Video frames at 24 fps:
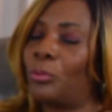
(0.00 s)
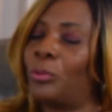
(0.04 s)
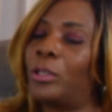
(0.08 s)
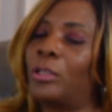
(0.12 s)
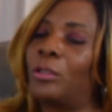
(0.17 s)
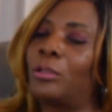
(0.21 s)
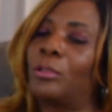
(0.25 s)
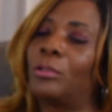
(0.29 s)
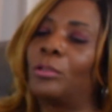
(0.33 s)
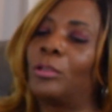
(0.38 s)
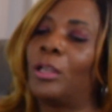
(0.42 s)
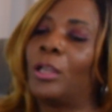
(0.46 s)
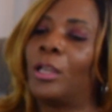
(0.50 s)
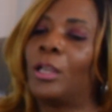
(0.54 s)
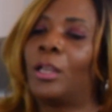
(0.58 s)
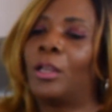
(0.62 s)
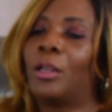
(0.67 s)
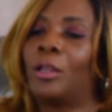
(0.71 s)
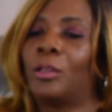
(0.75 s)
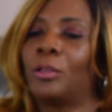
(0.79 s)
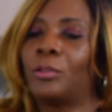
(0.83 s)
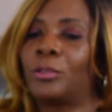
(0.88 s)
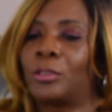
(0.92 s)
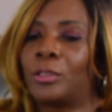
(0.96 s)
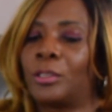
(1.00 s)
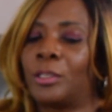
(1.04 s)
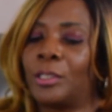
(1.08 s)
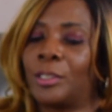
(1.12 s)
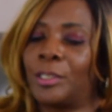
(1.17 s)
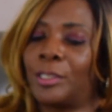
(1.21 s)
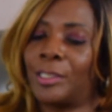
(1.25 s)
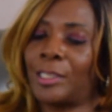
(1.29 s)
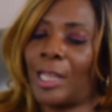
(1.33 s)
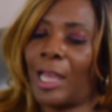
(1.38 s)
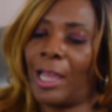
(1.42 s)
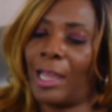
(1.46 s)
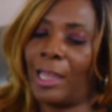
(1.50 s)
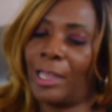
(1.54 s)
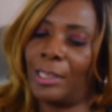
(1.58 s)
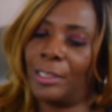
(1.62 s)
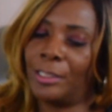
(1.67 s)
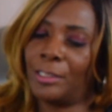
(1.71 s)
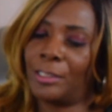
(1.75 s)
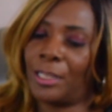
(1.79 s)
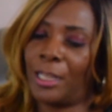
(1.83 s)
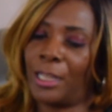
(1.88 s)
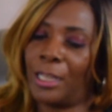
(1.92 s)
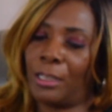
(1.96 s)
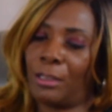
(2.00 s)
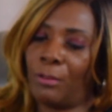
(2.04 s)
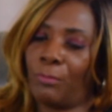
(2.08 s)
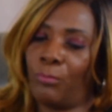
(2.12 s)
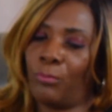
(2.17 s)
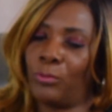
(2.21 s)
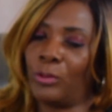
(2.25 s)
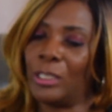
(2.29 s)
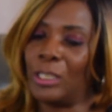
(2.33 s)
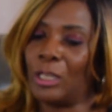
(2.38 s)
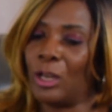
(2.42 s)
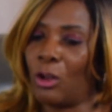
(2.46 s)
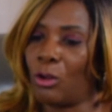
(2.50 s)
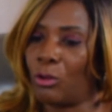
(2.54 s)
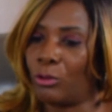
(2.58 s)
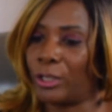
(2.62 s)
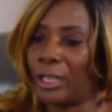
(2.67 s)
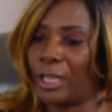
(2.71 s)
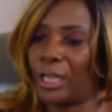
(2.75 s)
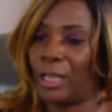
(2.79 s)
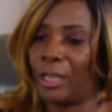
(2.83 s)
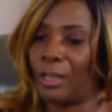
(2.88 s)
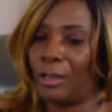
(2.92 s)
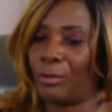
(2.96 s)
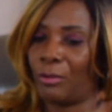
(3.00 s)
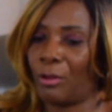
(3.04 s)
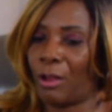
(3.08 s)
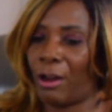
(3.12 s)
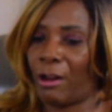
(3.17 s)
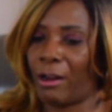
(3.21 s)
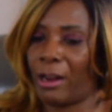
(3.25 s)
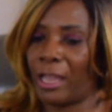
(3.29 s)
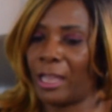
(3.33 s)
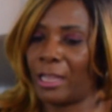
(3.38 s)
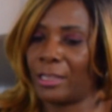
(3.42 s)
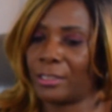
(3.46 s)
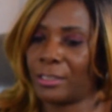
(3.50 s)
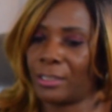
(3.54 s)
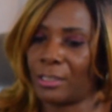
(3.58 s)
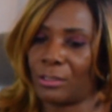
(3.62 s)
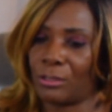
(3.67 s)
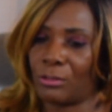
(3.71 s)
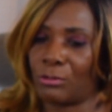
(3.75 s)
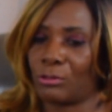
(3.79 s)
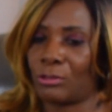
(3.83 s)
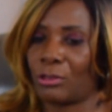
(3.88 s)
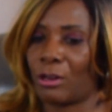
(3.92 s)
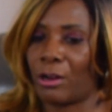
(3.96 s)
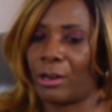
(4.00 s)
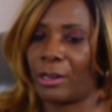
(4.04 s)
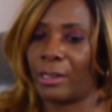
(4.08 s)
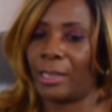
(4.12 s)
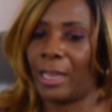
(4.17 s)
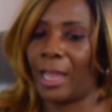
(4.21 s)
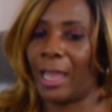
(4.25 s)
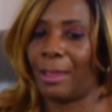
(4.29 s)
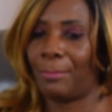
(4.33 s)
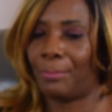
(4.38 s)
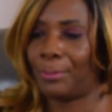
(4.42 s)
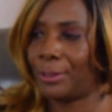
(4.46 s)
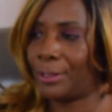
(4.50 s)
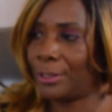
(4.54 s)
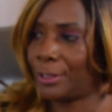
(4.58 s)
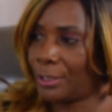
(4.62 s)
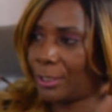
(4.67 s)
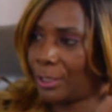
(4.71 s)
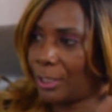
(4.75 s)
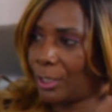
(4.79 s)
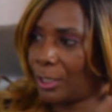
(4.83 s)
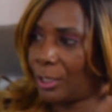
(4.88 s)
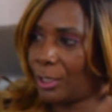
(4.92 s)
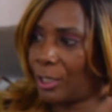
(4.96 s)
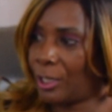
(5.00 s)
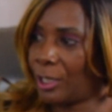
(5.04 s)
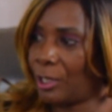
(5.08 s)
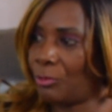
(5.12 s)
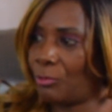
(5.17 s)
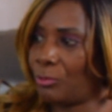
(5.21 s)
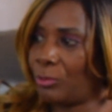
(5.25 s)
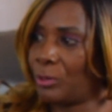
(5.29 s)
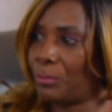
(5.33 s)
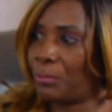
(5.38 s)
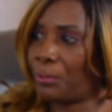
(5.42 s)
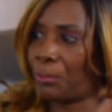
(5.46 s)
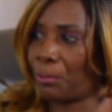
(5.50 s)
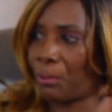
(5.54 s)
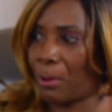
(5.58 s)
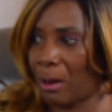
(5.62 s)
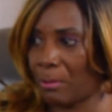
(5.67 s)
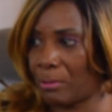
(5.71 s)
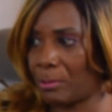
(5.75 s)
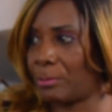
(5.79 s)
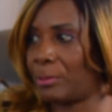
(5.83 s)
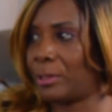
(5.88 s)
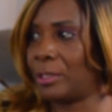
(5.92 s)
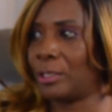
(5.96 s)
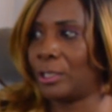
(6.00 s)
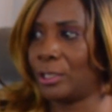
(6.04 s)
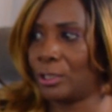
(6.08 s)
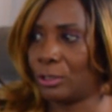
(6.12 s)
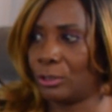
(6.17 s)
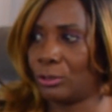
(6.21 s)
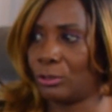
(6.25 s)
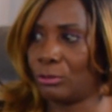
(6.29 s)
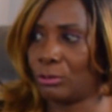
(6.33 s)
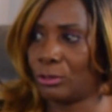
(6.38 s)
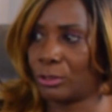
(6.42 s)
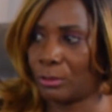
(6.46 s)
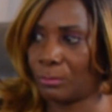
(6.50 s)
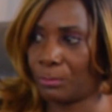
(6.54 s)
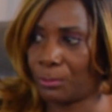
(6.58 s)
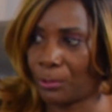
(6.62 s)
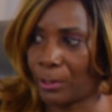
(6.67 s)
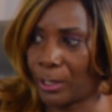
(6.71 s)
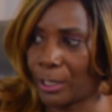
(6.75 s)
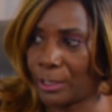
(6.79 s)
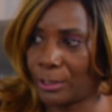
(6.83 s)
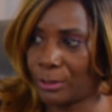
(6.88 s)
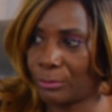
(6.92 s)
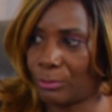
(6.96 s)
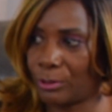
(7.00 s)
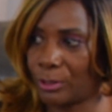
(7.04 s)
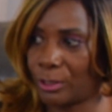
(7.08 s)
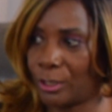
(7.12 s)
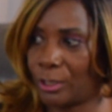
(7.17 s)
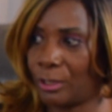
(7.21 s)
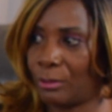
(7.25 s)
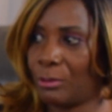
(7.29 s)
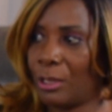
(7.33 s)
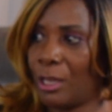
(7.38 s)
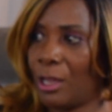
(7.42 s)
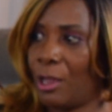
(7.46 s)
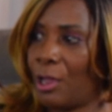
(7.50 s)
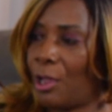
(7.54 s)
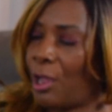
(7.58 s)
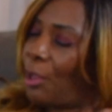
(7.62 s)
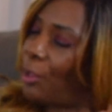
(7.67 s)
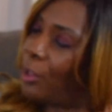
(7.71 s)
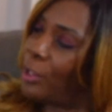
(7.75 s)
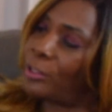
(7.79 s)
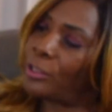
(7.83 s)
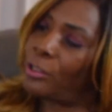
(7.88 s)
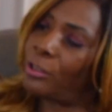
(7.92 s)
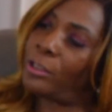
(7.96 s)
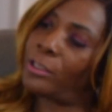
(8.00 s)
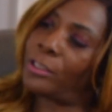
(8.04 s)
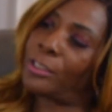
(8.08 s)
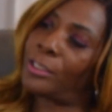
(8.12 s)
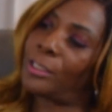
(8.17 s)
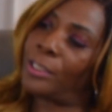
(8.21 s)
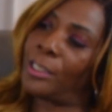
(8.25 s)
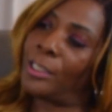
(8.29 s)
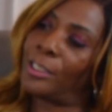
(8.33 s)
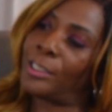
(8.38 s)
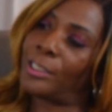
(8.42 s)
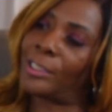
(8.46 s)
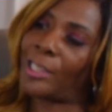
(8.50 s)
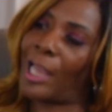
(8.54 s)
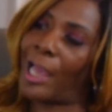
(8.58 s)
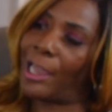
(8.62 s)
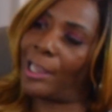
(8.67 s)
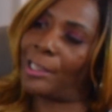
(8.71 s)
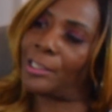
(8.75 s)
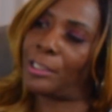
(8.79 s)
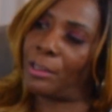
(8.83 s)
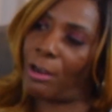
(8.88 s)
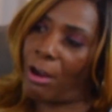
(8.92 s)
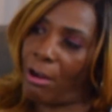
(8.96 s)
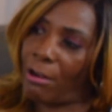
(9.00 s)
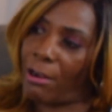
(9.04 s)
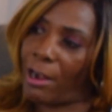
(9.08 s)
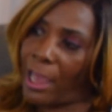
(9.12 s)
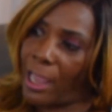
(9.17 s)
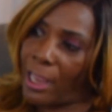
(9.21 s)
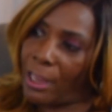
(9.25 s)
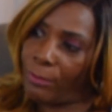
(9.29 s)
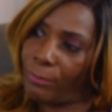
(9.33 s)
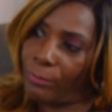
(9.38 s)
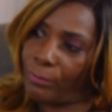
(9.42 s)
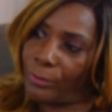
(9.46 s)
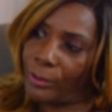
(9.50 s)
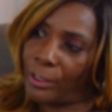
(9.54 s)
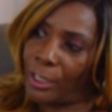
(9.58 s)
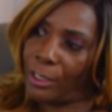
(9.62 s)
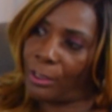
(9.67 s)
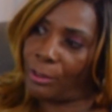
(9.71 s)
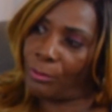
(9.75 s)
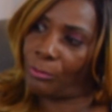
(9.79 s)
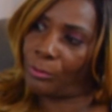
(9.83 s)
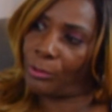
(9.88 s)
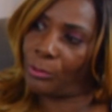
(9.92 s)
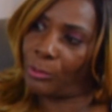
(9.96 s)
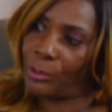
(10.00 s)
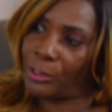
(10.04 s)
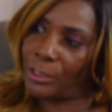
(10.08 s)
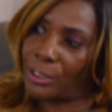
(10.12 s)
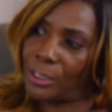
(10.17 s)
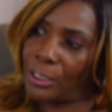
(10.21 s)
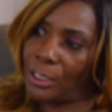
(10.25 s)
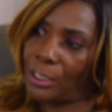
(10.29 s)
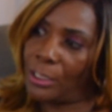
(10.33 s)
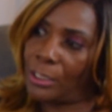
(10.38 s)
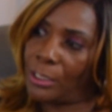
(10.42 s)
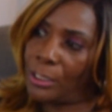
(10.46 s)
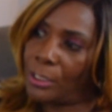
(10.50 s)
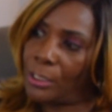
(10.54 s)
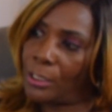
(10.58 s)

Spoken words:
what are the signs, like if we know that our ancestors are unhappy and we probably need to do some praise with them, is there any signs in our life that we'll see?